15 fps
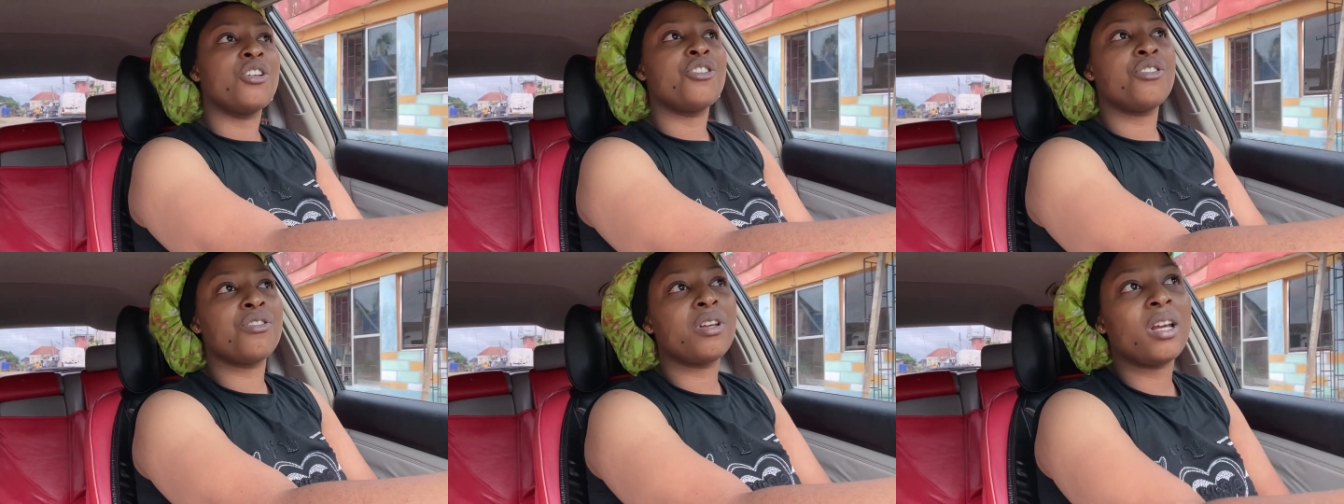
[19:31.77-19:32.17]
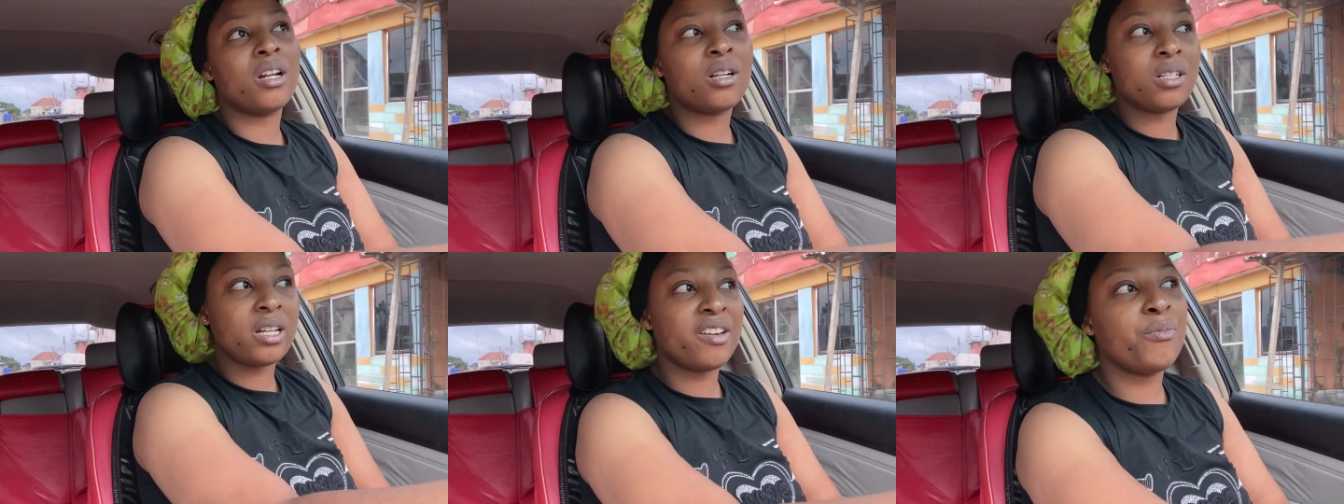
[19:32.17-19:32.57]
trigger
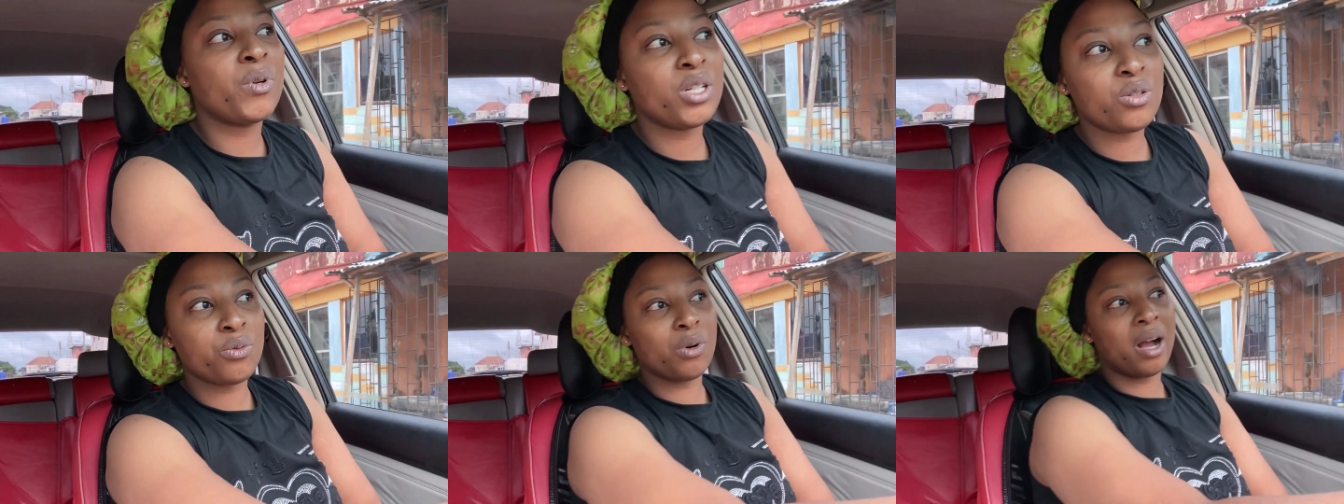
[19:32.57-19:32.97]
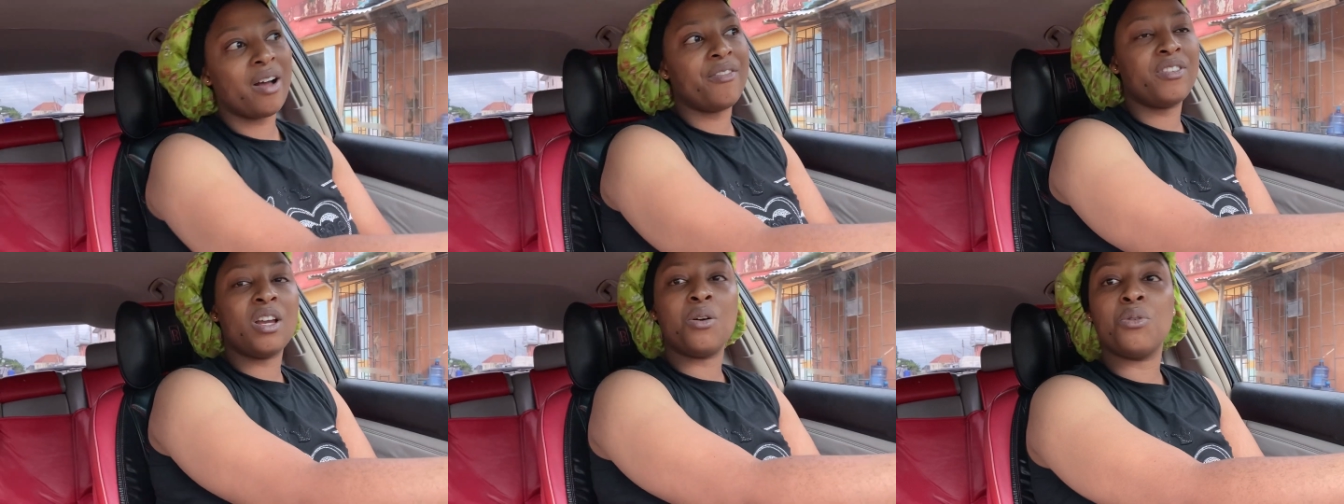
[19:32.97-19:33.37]
because everybody will
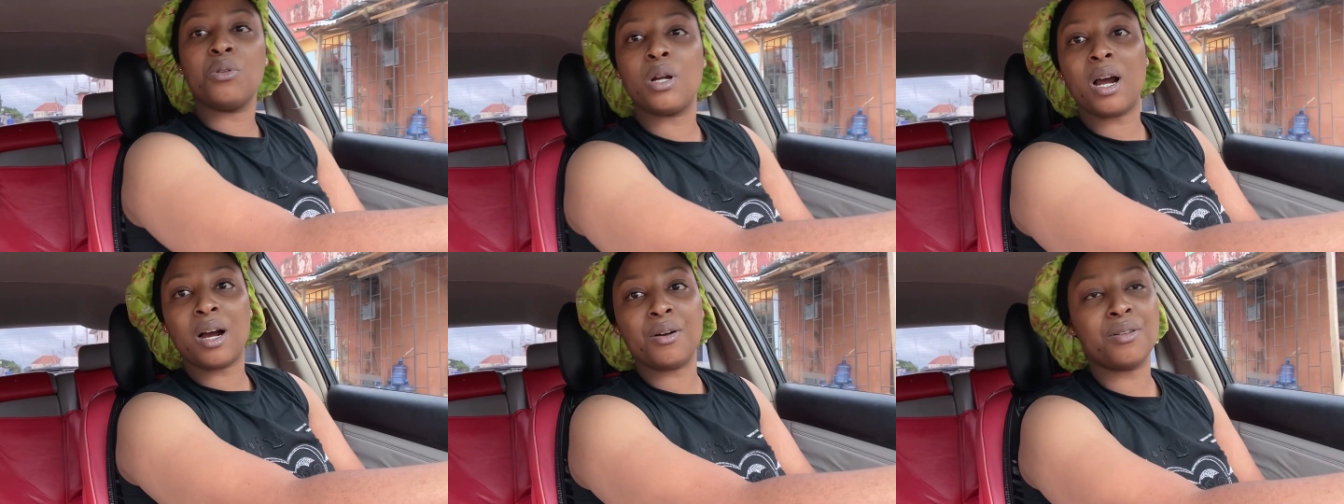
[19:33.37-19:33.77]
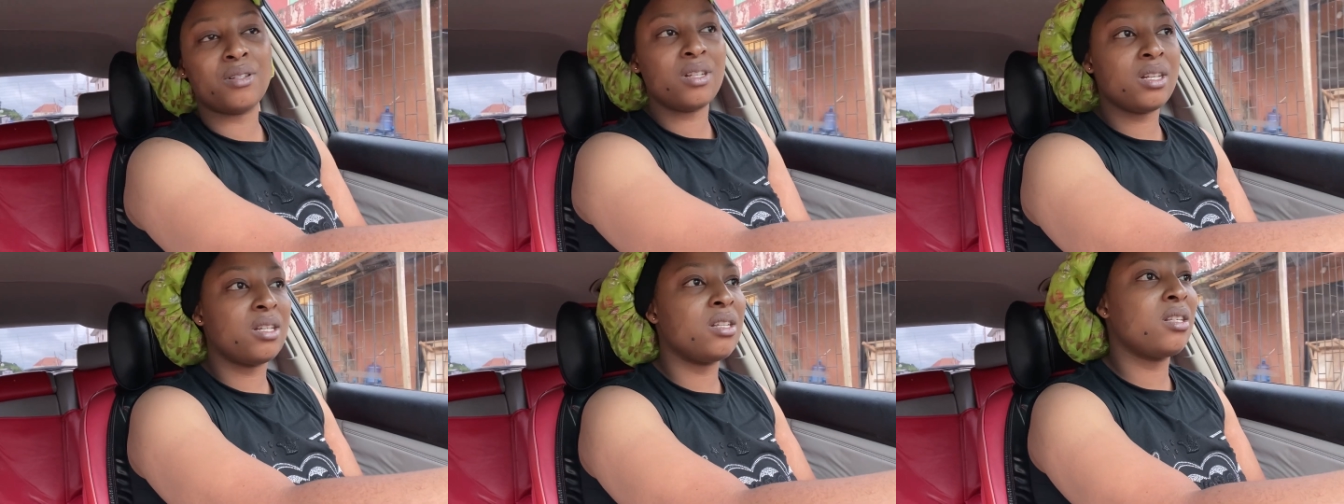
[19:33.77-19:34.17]
have their own
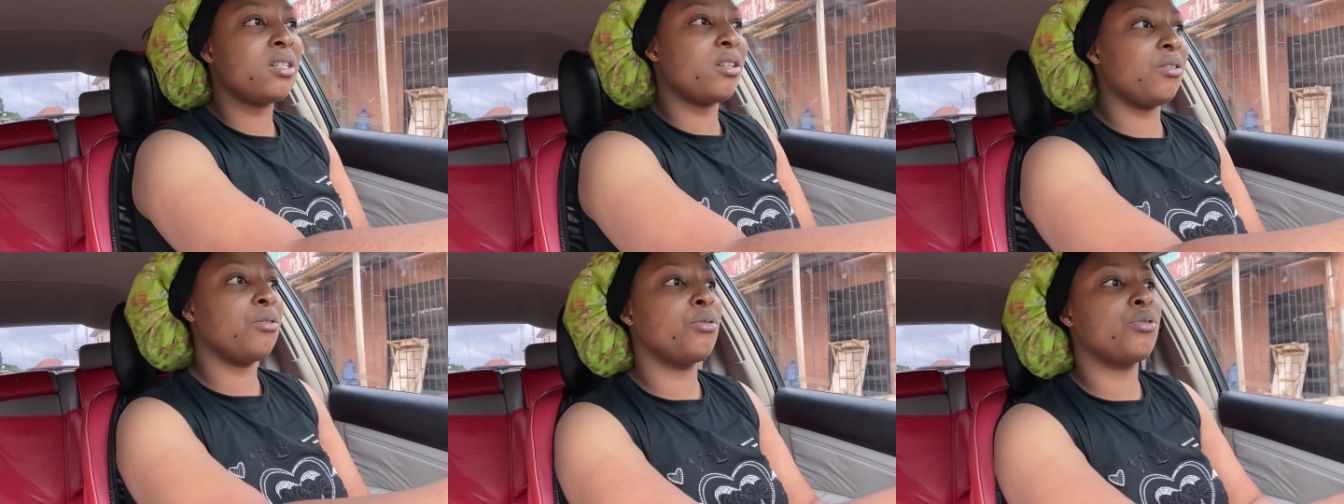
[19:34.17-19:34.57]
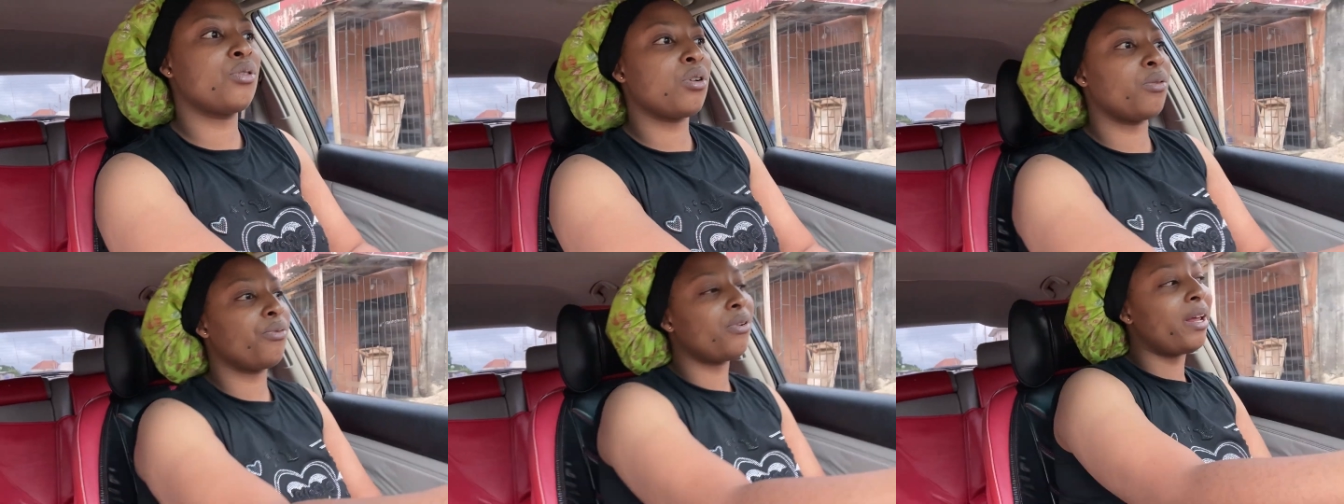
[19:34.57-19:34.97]
houses you know
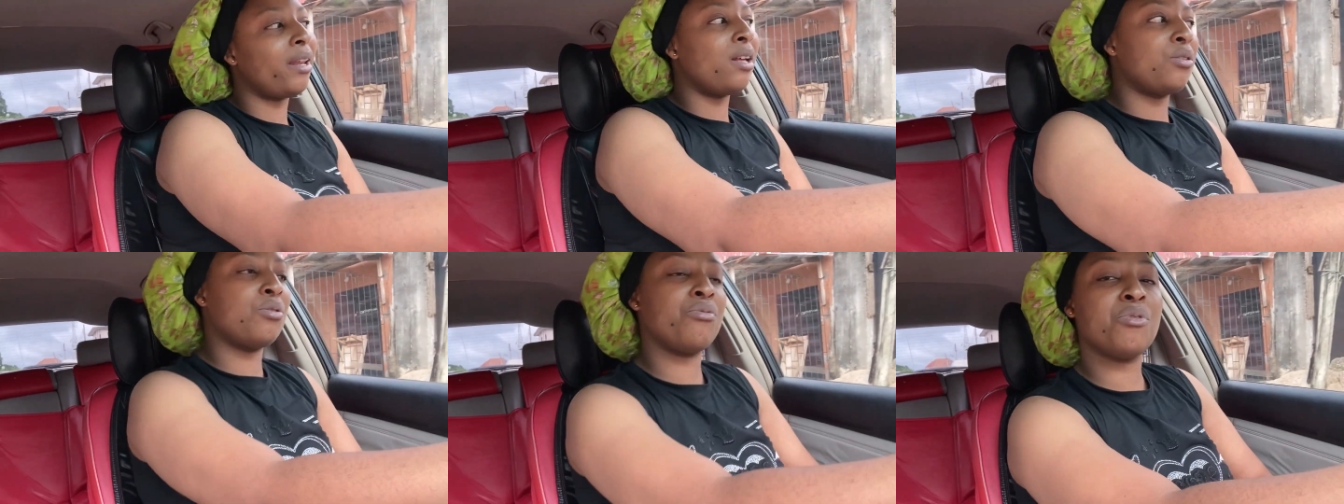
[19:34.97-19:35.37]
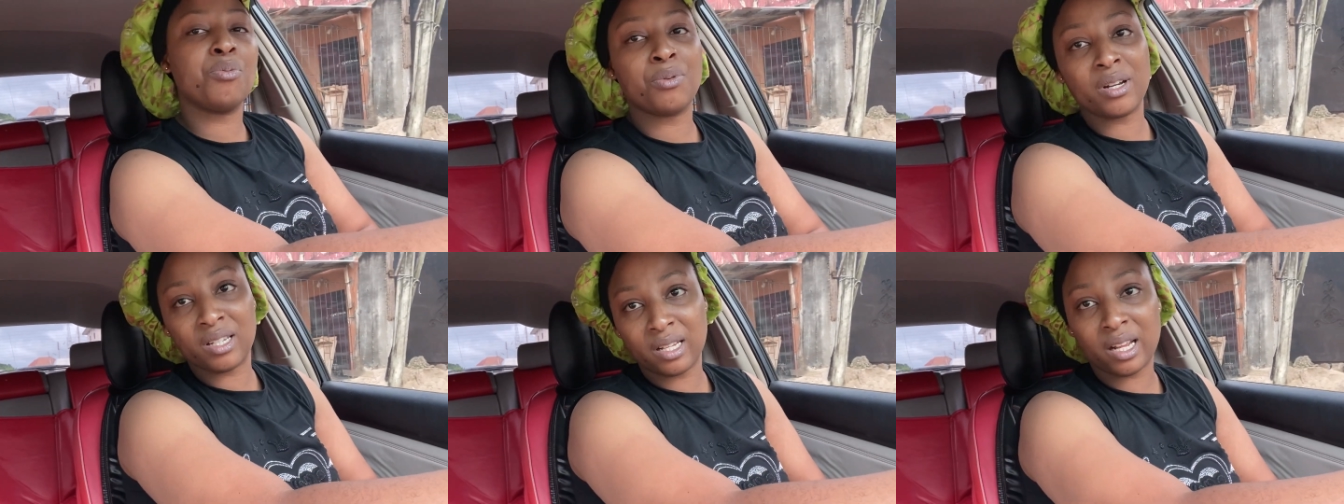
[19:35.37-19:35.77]
stuff like that to
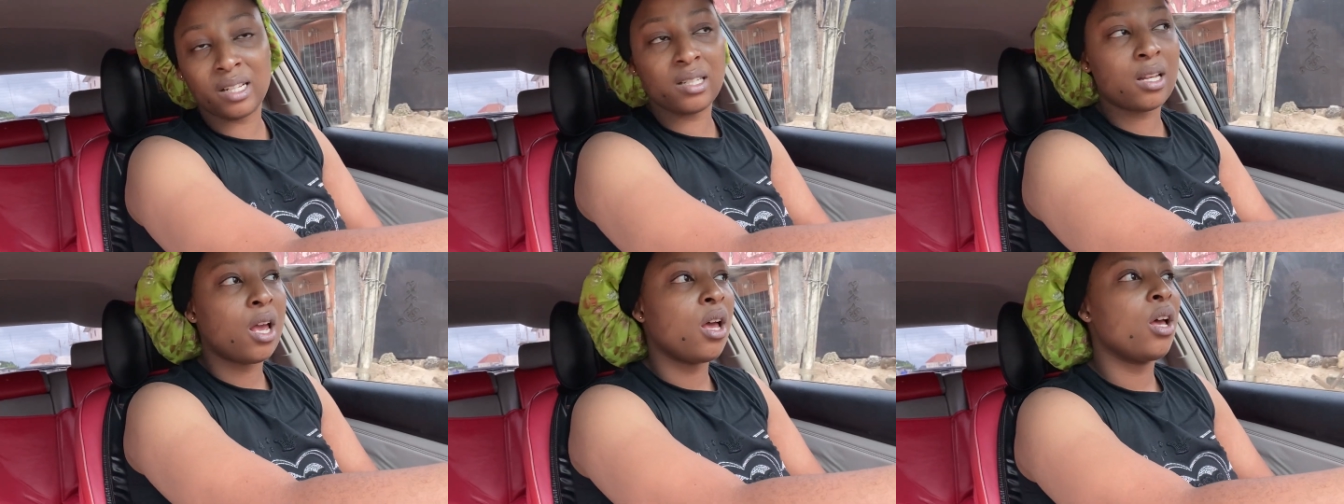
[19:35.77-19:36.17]
represent